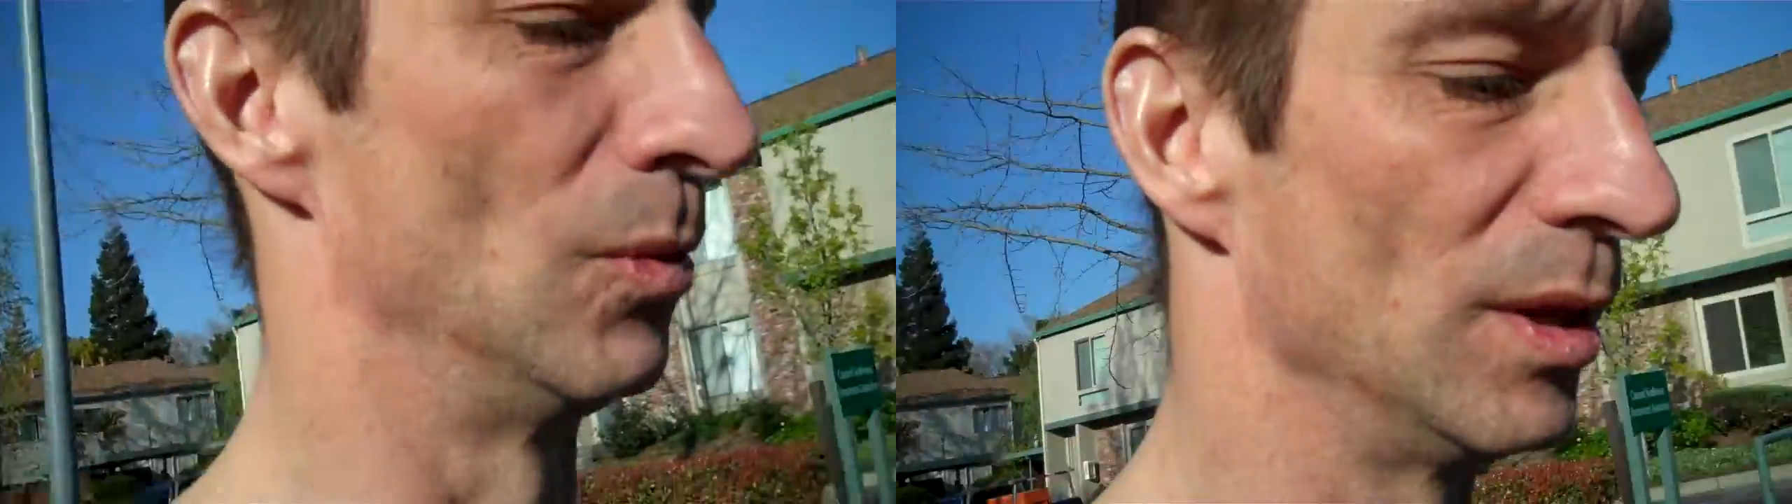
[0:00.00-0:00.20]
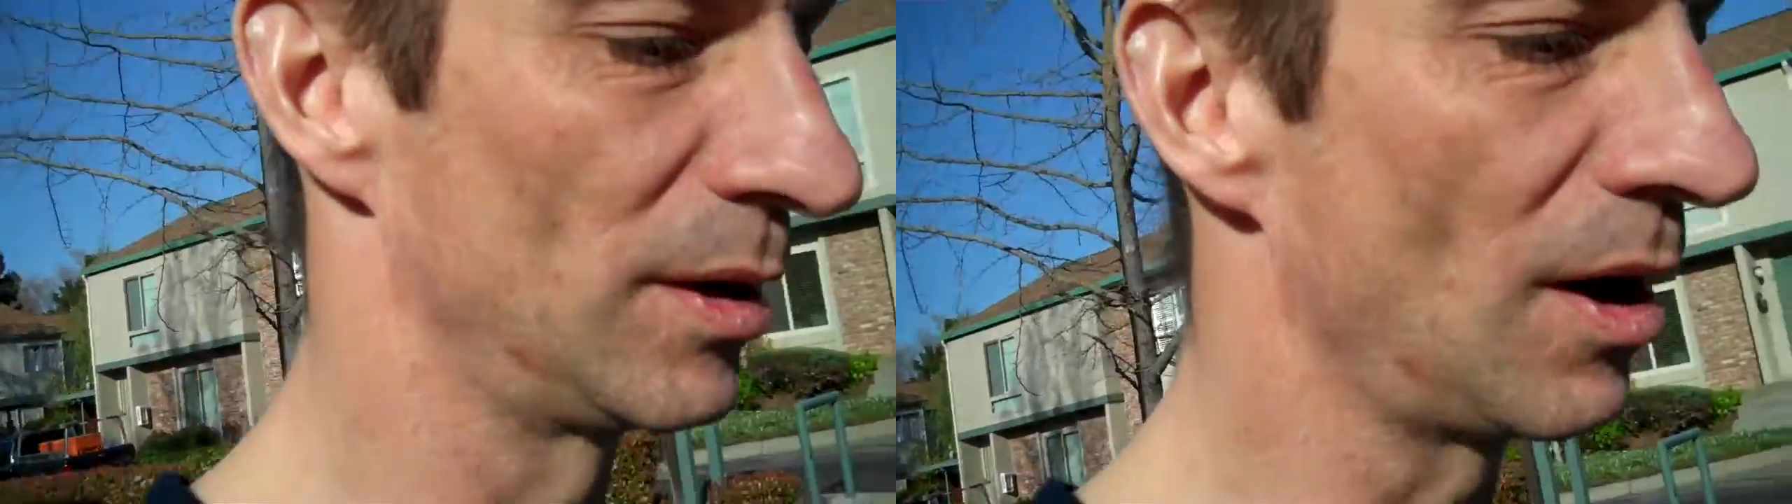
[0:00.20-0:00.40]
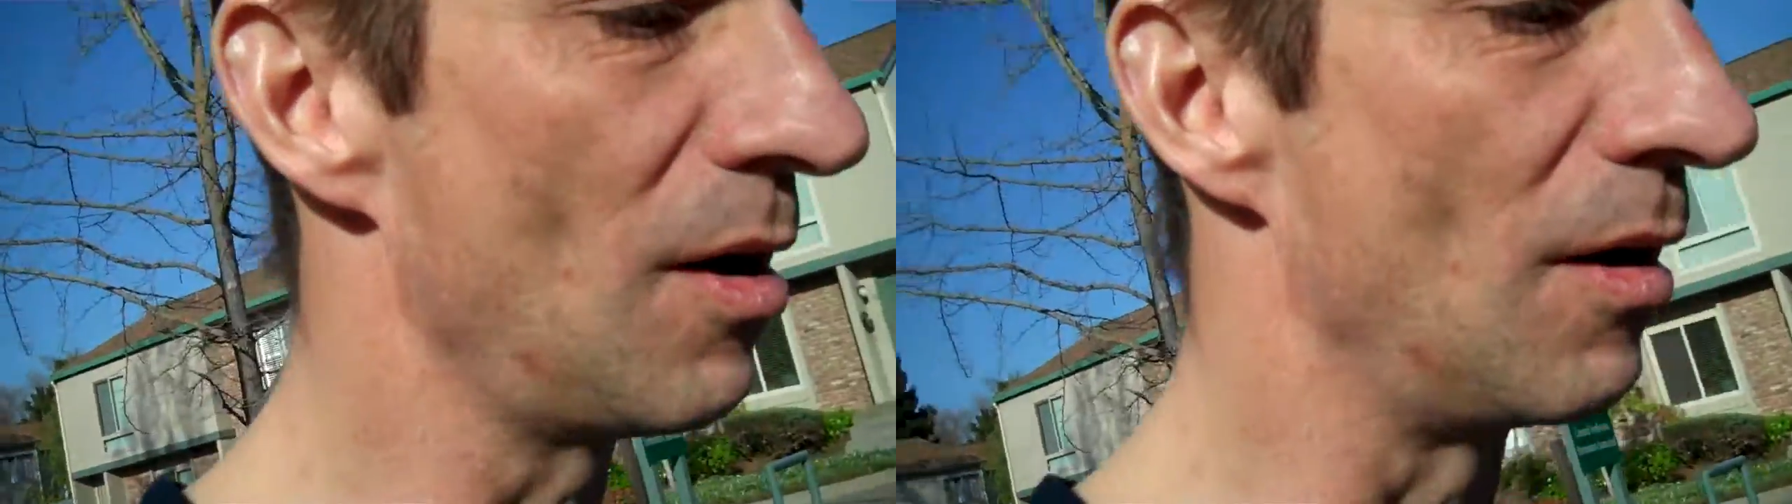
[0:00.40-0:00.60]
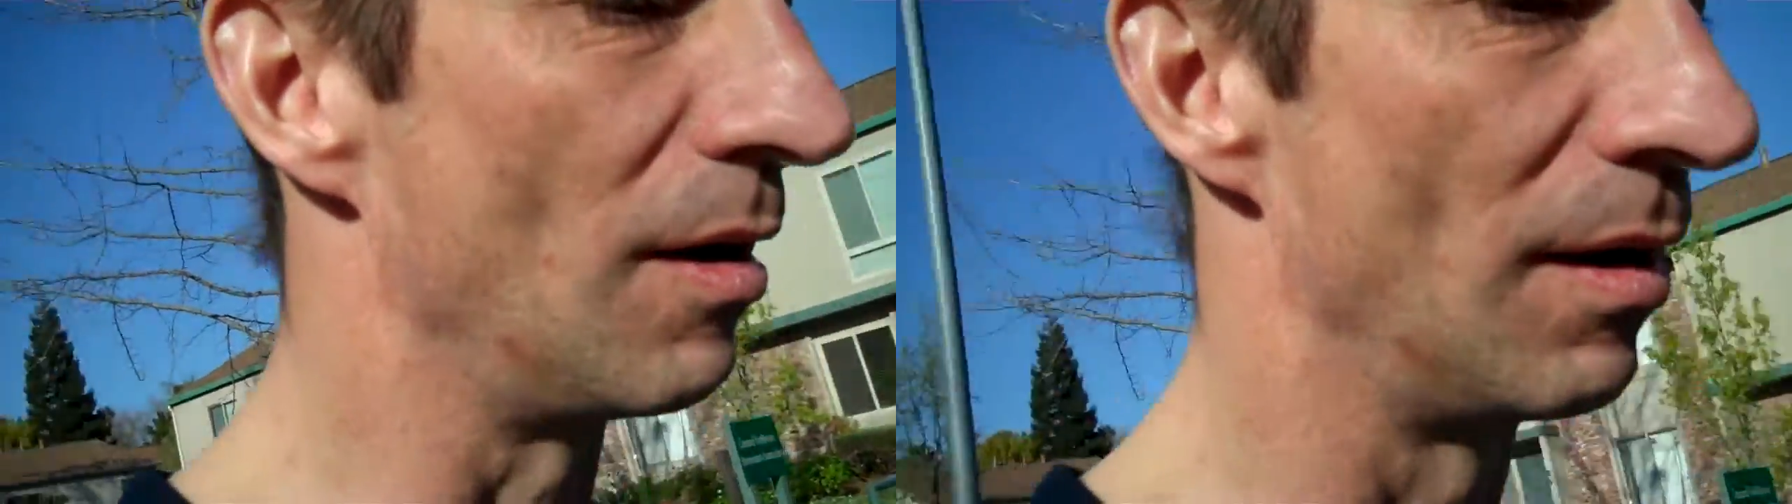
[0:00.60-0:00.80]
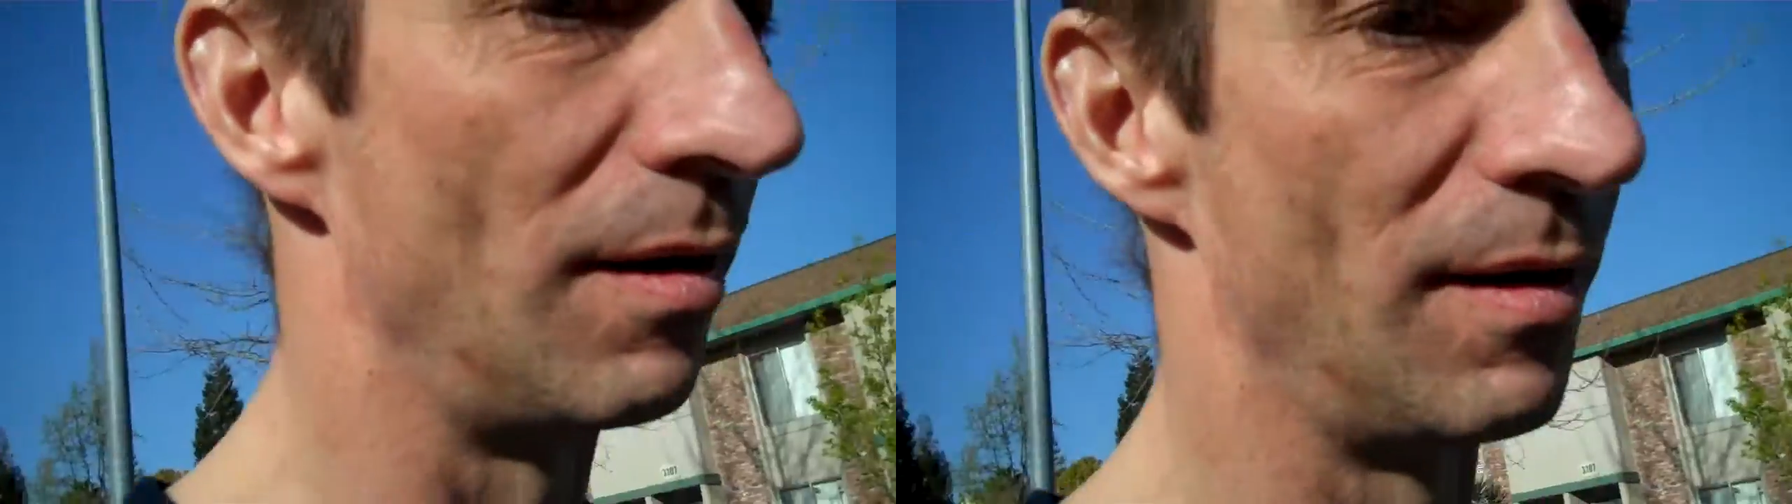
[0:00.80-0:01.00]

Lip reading: will occur